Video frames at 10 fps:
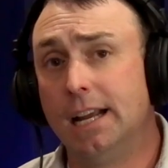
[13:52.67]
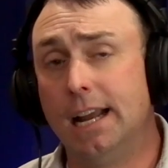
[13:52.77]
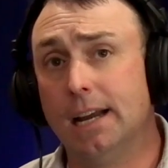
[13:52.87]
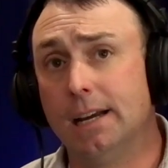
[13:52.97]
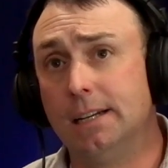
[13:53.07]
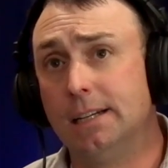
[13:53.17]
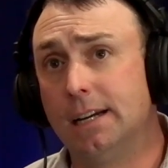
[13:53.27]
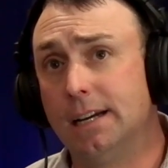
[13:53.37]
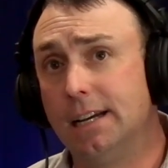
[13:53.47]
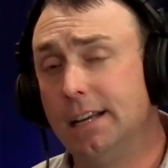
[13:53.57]
and
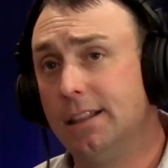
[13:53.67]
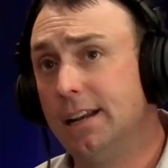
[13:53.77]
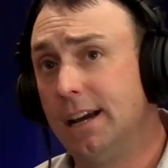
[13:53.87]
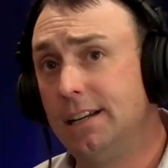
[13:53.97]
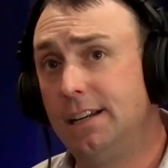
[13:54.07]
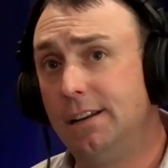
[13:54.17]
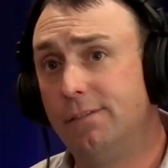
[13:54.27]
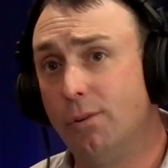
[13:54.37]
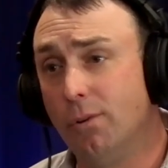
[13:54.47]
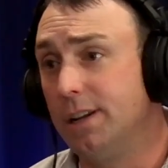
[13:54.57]
in the
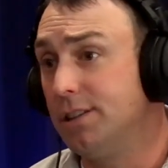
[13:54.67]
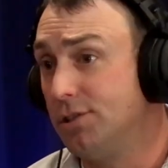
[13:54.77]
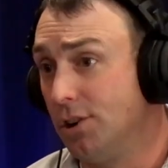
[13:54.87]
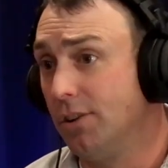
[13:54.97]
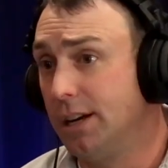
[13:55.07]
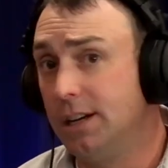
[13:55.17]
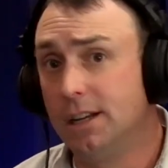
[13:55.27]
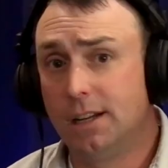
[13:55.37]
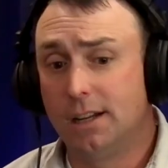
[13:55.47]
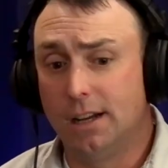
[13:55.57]
1940s, during
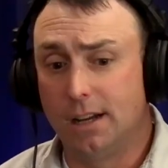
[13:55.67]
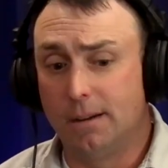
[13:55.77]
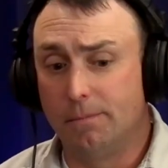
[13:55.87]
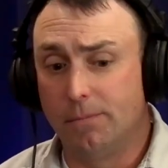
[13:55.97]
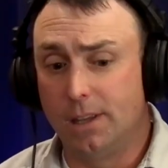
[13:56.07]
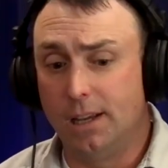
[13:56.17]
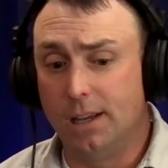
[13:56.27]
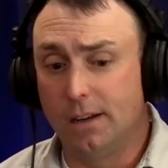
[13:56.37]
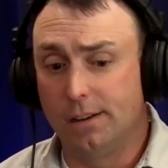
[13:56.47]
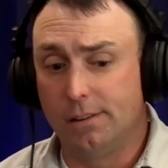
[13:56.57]

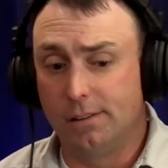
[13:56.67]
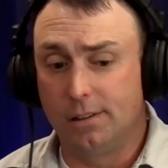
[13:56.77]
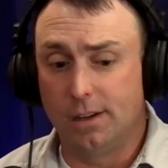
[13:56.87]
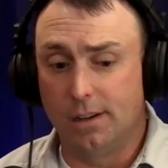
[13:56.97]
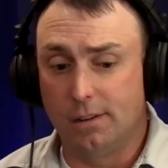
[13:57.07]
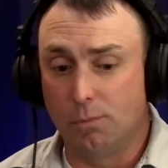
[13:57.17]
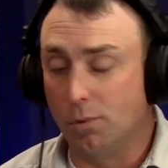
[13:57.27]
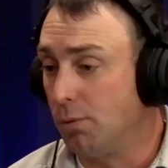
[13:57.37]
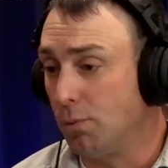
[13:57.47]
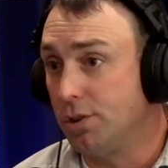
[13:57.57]
the
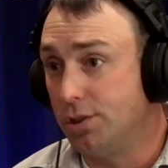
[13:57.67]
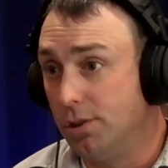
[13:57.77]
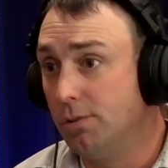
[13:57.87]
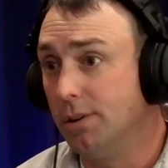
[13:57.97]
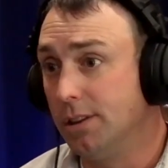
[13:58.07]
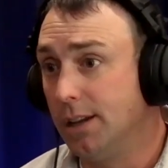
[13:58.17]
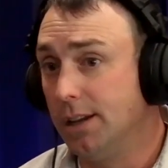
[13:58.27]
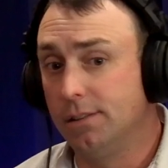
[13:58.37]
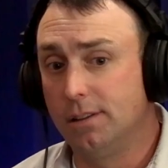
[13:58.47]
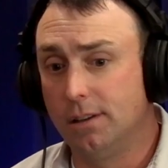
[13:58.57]
World War II
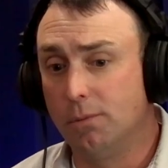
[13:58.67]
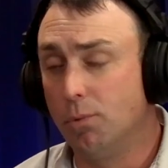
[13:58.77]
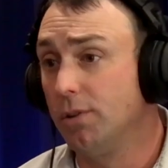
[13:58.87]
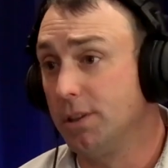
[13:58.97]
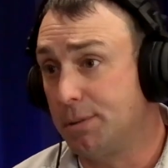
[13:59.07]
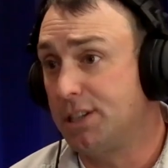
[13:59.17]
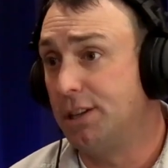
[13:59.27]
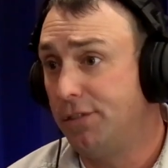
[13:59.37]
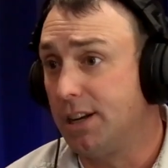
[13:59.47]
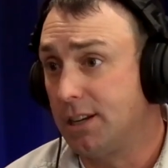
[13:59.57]
and the war in the
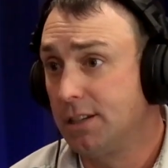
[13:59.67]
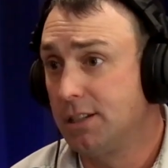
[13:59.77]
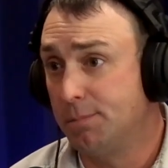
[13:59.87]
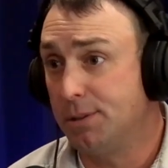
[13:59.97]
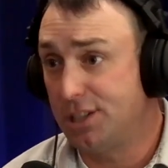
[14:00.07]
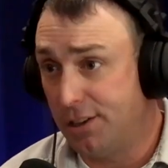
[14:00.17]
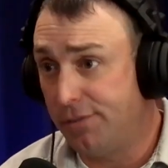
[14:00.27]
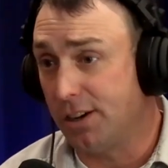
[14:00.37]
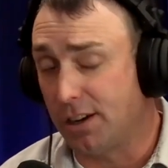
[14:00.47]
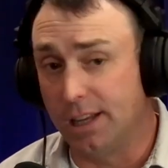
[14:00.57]
Pacific
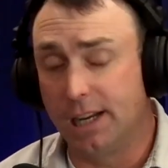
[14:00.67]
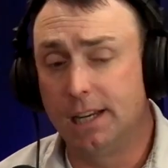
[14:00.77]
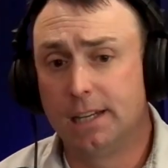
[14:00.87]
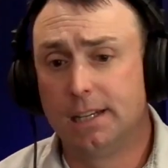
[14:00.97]
specifically,